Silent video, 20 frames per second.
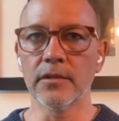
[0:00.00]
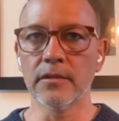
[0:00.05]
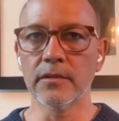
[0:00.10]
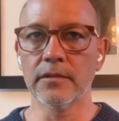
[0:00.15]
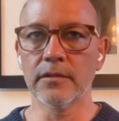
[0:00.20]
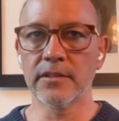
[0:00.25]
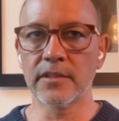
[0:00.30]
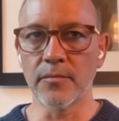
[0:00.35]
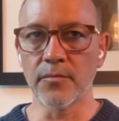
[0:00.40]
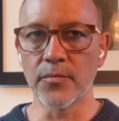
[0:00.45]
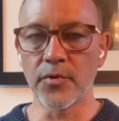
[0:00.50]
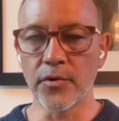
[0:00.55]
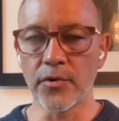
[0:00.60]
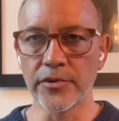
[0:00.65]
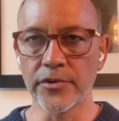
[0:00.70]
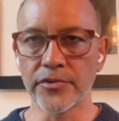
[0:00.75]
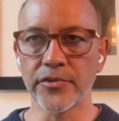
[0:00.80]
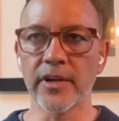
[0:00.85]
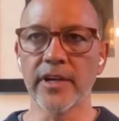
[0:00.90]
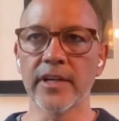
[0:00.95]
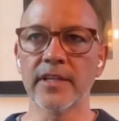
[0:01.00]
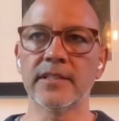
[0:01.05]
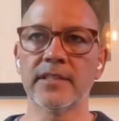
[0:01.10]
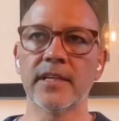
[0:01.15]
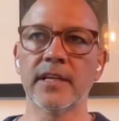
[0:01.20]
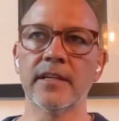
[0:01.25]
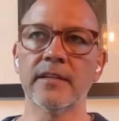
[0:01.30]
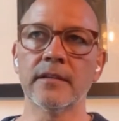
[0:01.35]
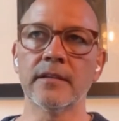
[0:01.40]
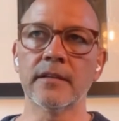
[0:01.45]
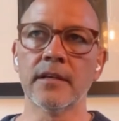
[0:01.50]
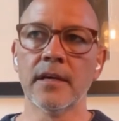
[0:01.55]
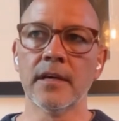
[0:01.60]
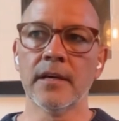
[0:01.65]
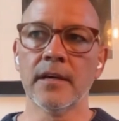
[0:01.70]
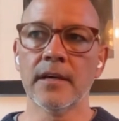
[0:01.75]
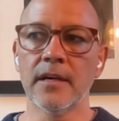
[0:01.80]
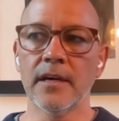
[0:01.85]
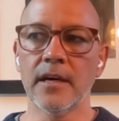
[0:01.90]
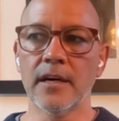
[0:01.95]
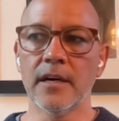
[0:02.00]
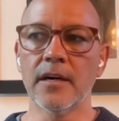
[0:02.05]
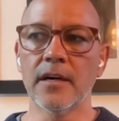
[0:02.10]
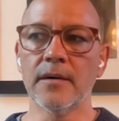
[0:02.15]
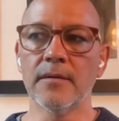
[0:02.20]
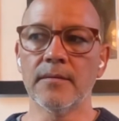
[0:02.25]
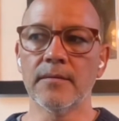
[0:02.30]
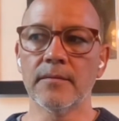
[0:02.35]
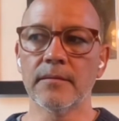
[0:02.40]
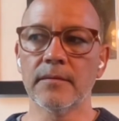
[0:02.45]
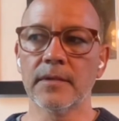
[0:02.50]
some portraits and um,